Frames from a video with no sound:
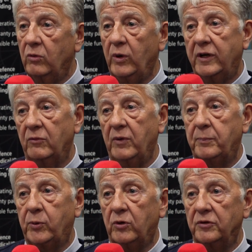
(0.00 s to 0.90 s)
We can
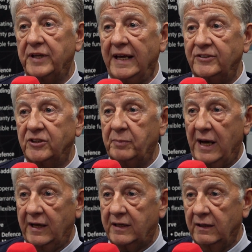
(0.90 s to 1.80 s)
report data
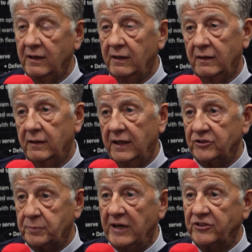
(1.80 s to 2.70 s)
back,
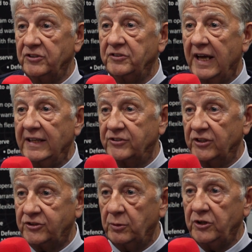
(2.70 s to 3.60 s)
inspection data,
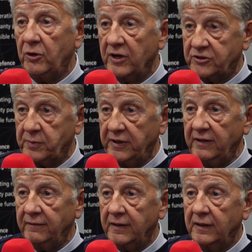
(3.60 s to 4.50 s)
to a USB,
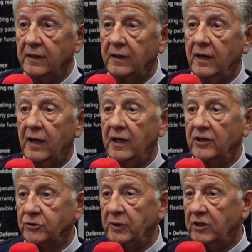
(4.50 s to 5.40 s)

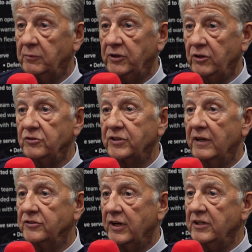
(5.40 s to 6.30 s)
so it can be used then
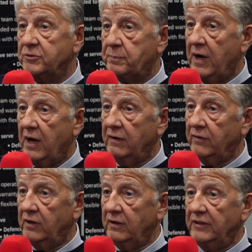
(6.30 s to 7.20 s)
as part of
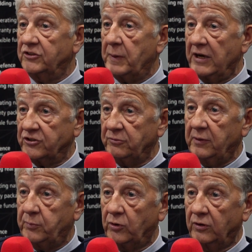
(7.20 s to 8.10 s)
an inspection
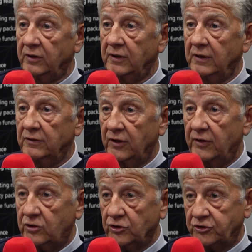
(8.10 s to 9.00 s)
report that
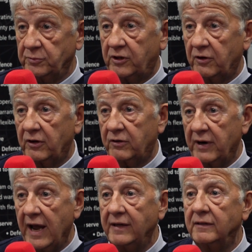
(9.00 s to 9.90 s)
the customer can
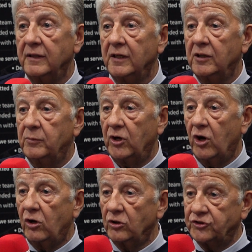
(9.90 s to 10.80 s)
create. But
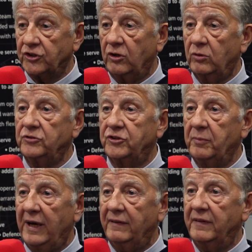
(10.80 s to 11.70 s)
also, to
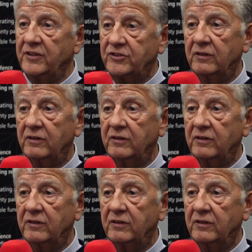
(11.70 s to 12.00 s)
make this